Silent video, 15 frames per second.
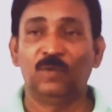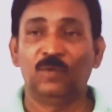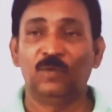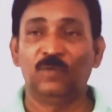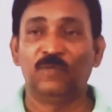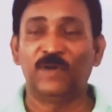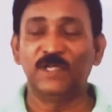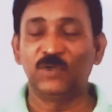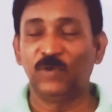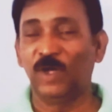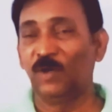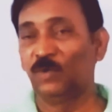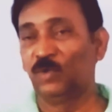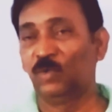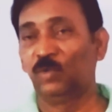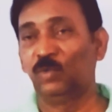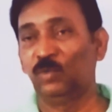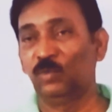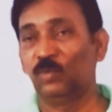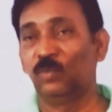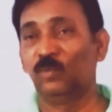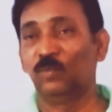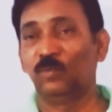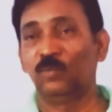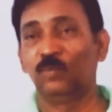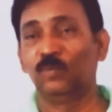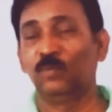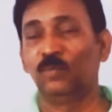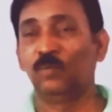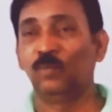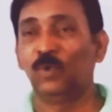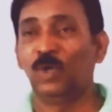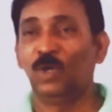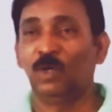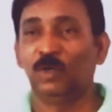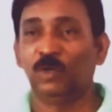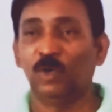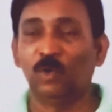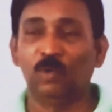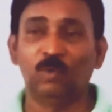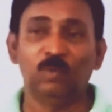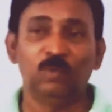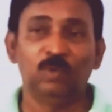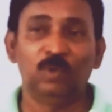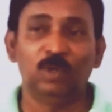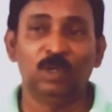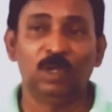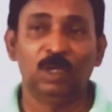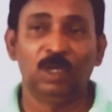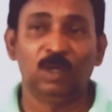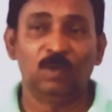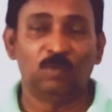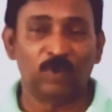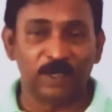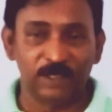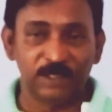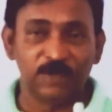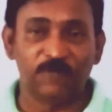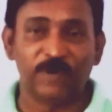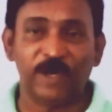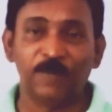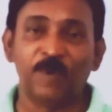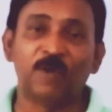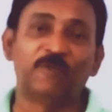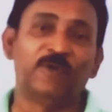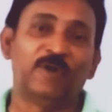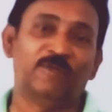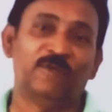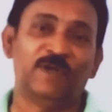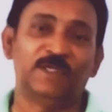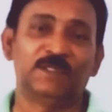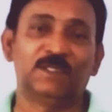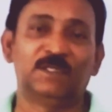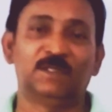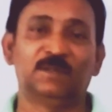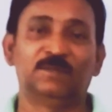first we have to know what is the frame of reference.